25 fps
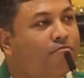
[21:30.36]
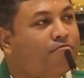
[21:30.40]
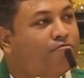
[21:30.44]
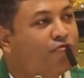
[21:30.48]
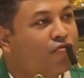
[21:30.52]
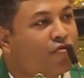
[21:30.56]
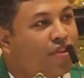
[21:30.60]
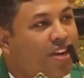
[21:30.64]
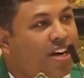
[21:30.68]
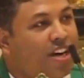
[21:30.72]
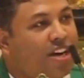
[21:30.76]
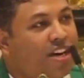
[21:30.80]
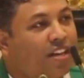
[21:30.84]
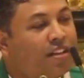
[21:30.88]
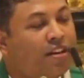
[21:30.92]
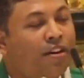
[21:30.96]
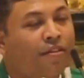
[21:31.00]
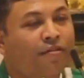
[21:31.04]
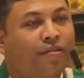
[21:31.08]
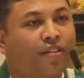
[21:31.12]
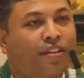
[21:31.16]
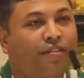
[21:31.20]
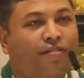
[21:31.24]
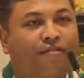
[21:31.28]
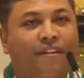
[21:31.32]
breathe,
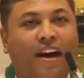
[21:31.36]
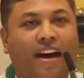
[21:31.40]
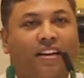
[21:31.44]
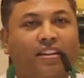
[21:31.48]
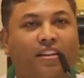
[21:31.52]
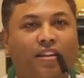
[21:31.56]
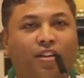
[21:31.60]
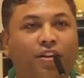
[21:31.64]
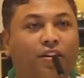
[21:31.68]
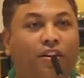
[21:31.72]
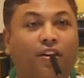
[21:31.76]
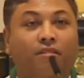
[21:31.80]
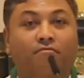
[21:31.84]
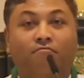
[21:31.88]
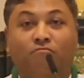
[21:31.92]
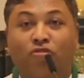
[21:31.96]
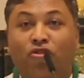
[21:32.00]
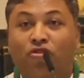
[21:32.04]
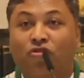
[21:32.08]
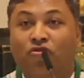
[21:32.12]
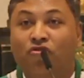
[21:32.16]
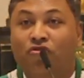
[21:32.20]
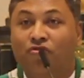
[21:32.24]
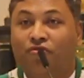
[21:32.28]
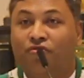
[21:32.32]
for the fact that you can
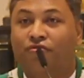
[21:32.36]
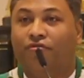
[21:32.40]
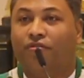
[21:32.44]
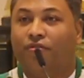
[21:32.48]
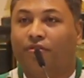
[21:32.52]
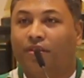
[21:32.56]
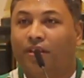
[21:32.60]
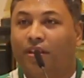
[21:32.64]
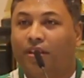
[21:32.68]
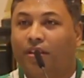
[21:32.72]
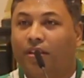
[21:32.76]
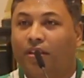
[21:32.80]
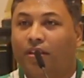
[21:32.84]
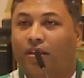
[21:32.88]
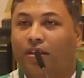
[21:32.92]
move,